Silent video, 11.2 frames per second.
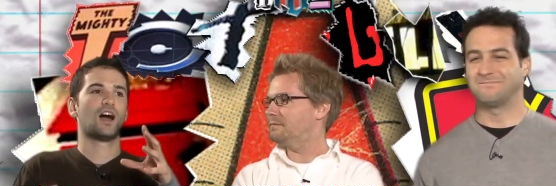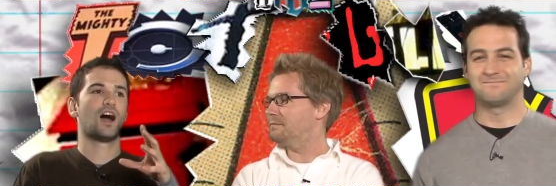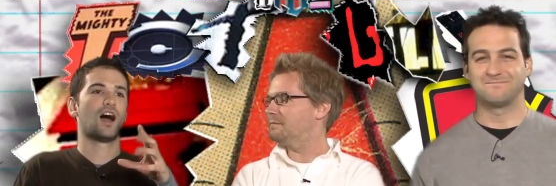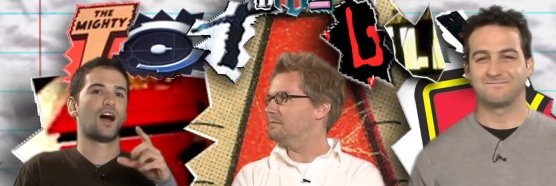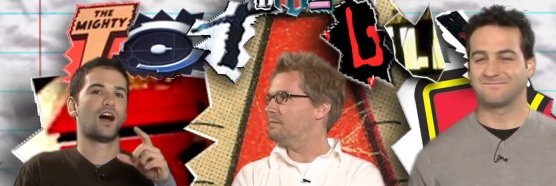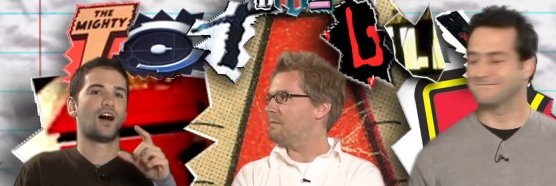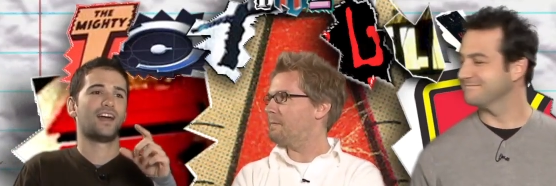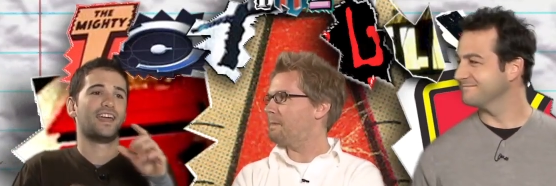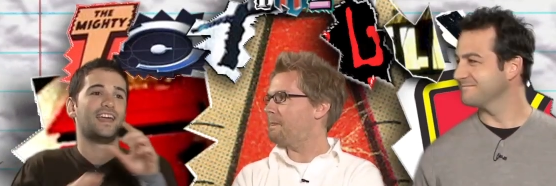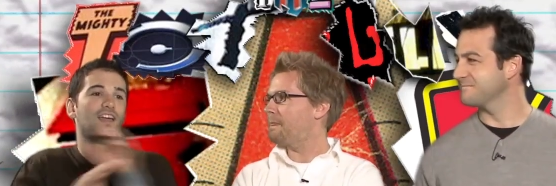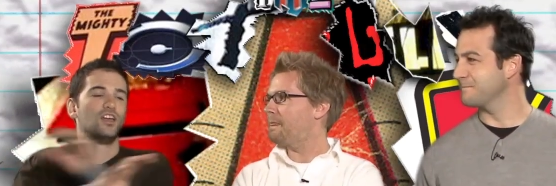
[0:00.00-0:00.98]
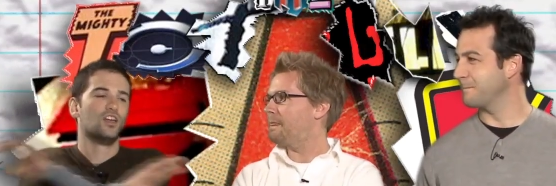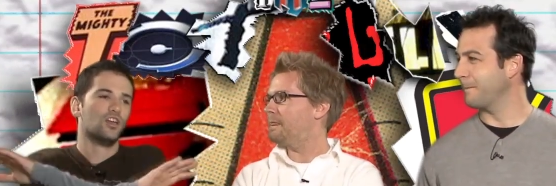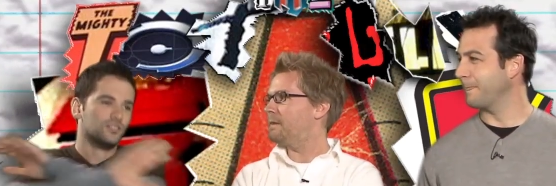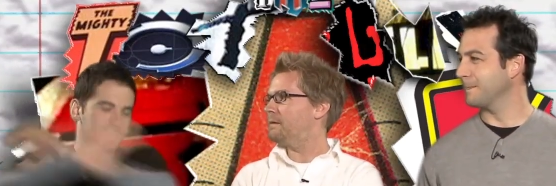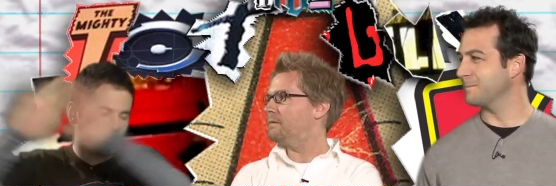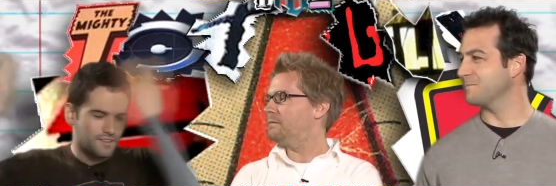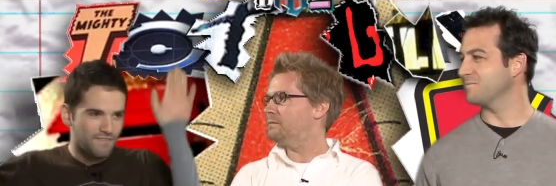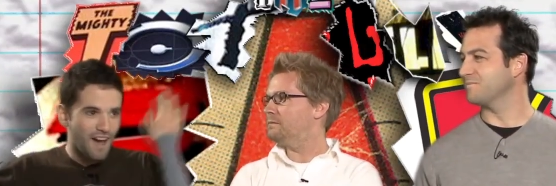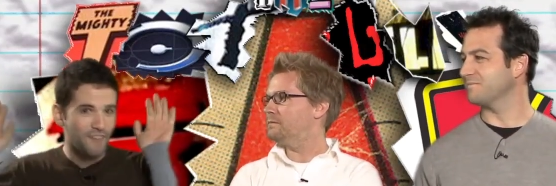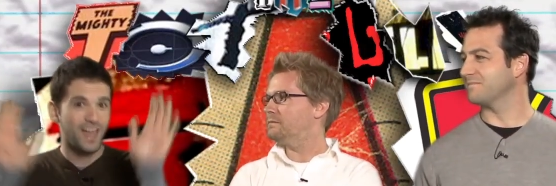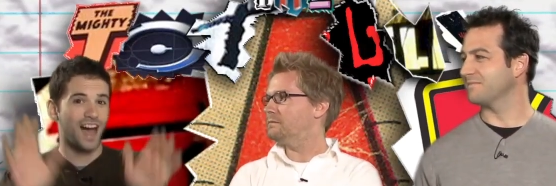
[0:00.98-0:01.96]
Speaker 1: Uh,
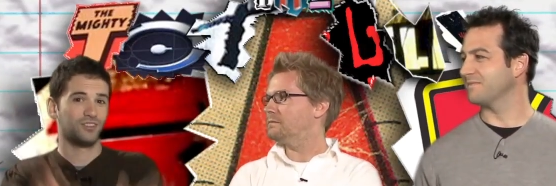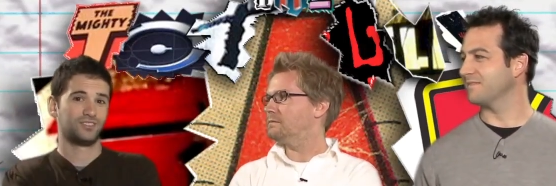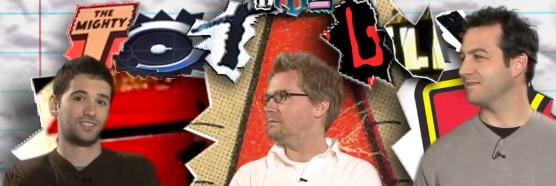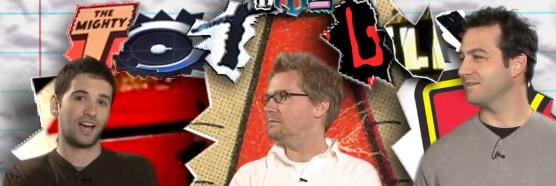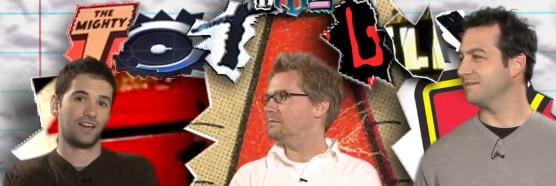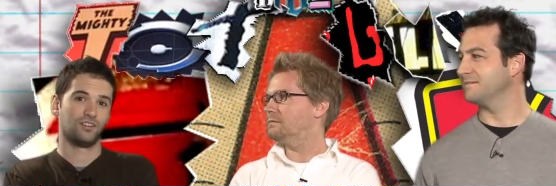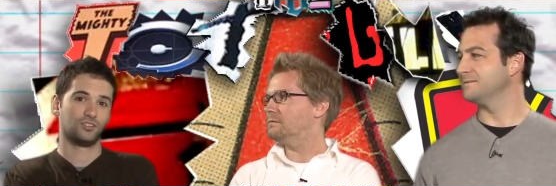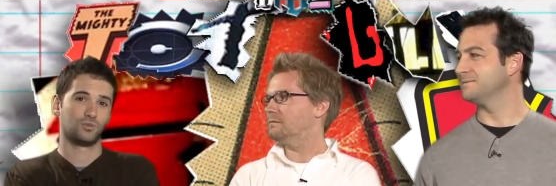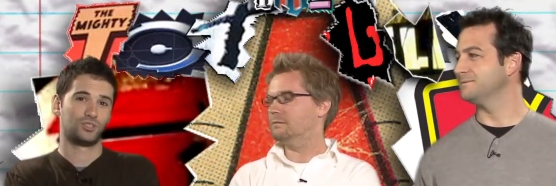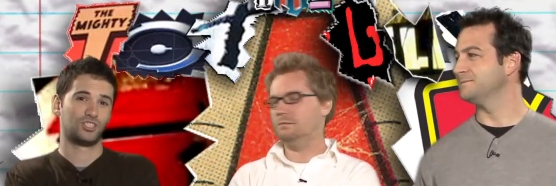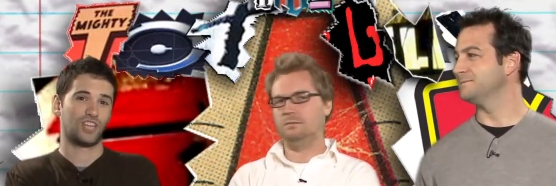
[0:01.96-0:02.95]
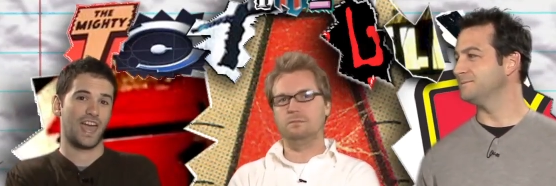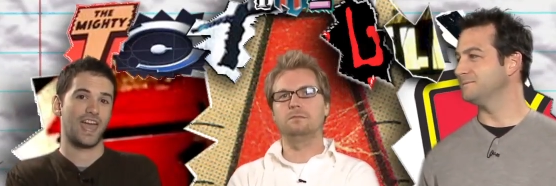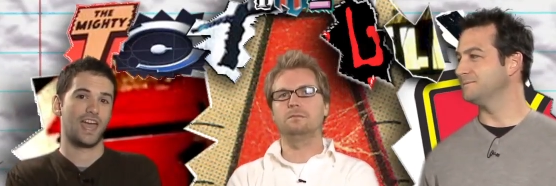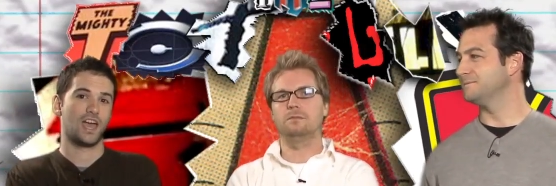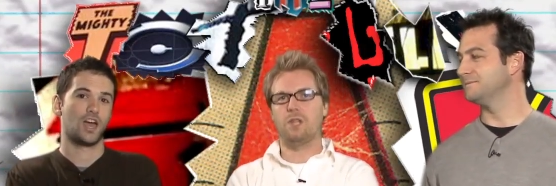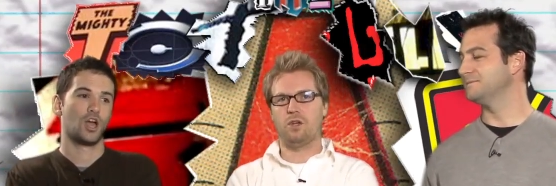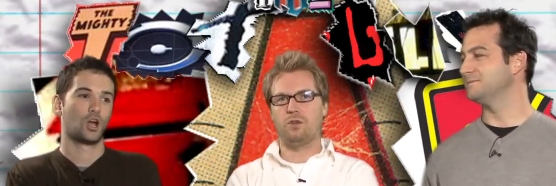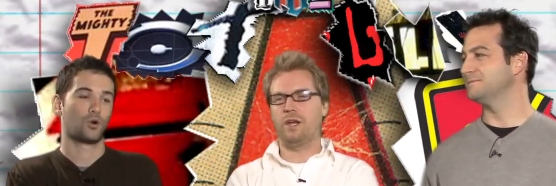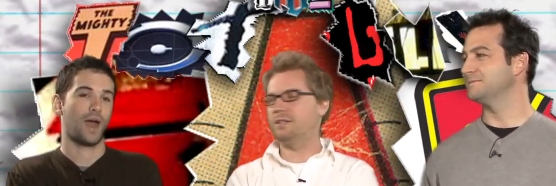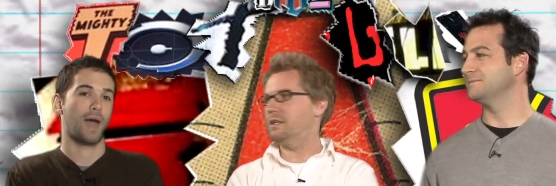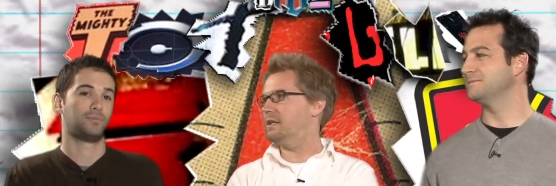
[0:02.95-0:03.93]
75,000 titles, which is a
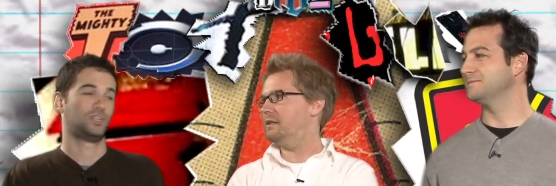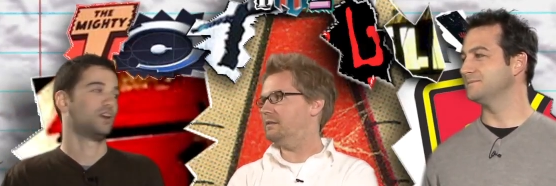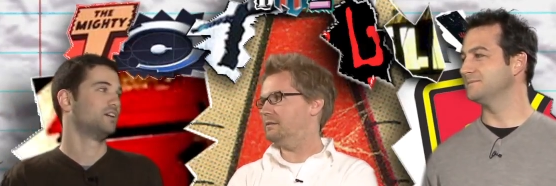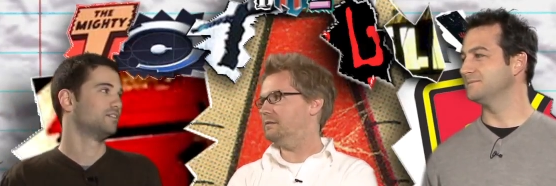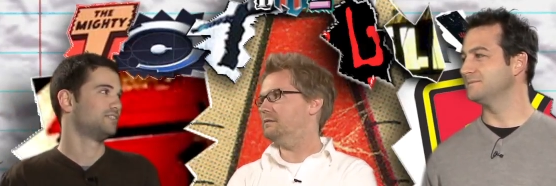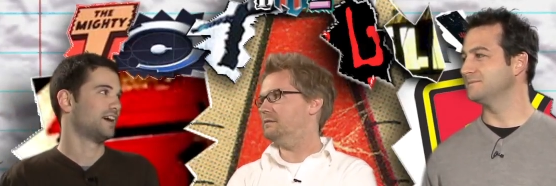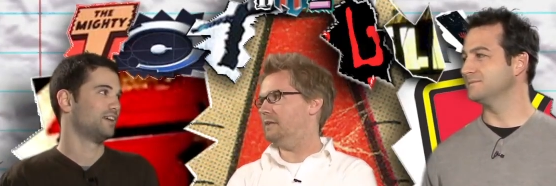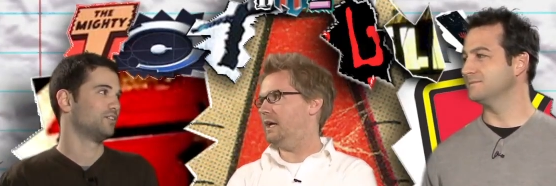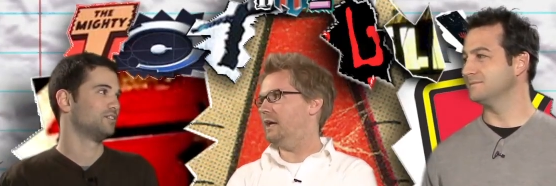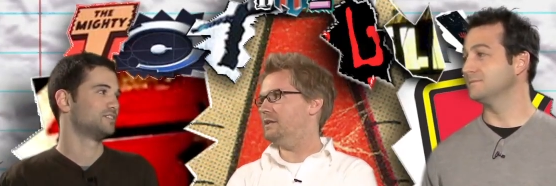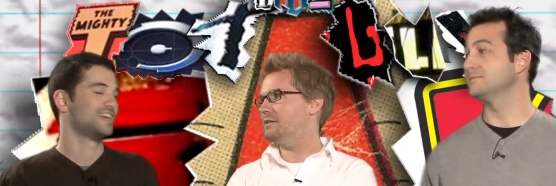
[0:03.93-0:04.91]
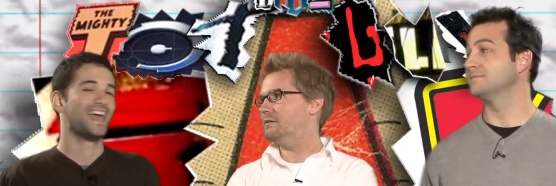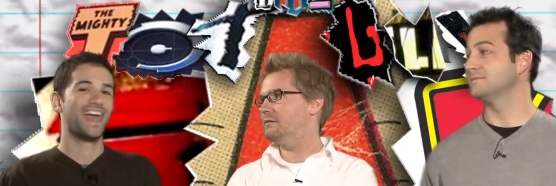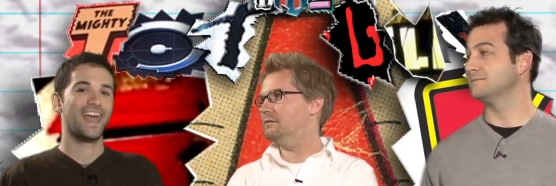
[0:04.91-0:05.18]
Crazy. crap ton of titles.